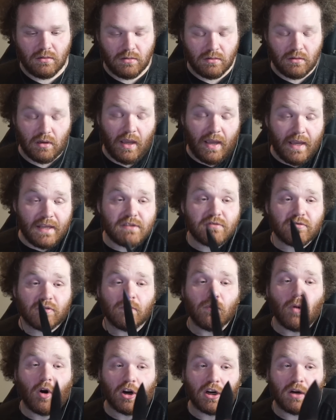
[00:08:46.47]
It's
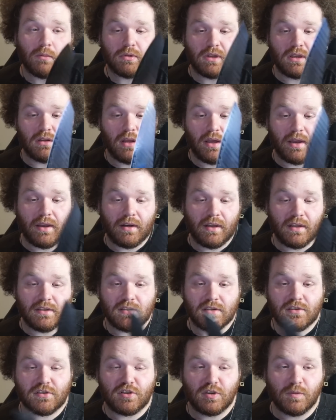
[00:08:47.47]
remarkably light. It's a
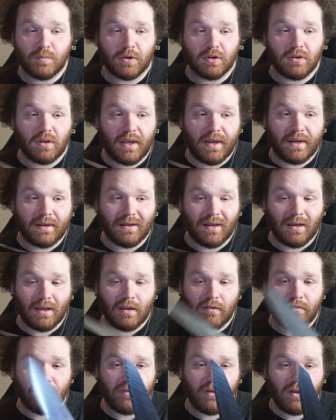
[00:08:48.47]
super light
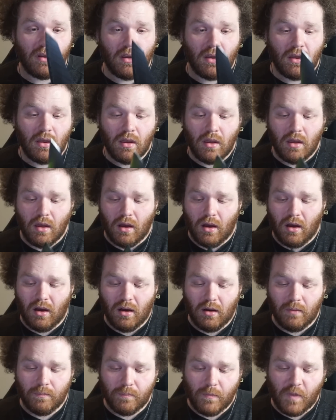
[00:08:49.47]
knife.
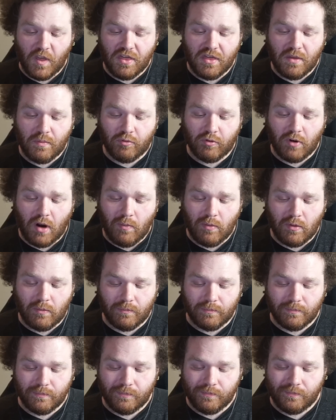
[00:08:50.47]
The
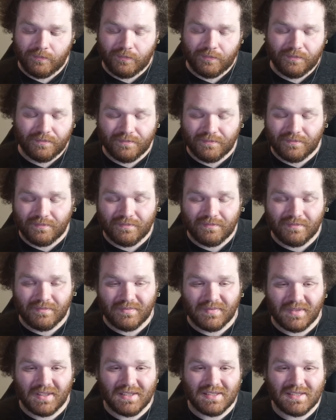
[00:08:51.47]
problem
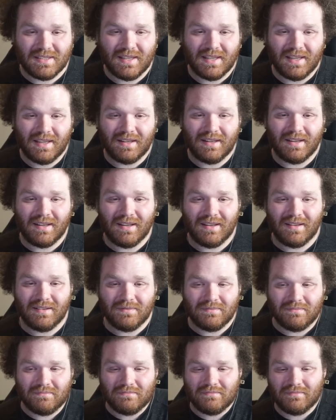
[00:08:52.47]
is that
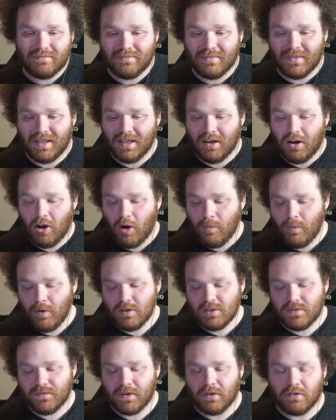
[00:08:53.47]
it
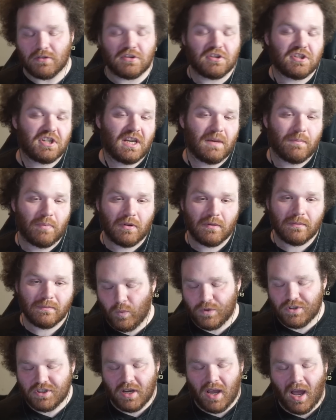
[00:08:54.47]
almost feels cheap.
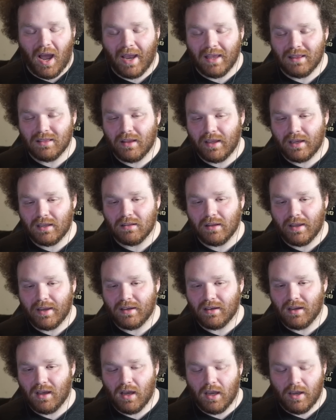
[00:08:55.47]
I like light
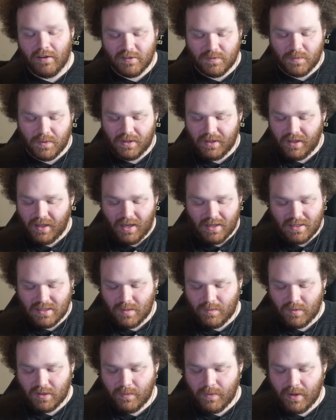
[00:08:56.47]
knives, but yeah,
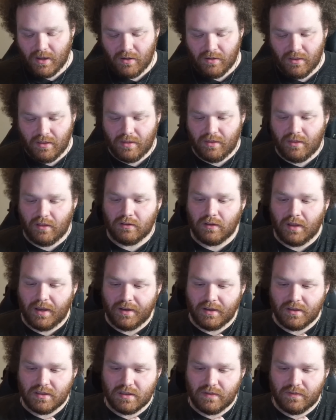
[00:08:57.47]
something about the
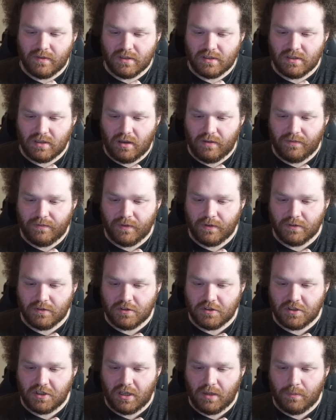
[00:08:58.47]
lightness of this knife feels
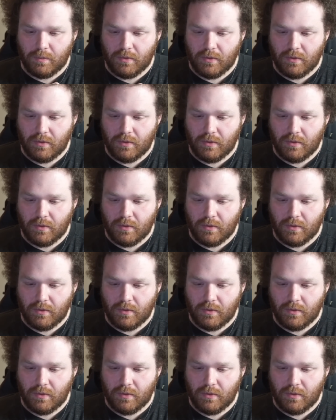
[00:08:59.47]
cheap.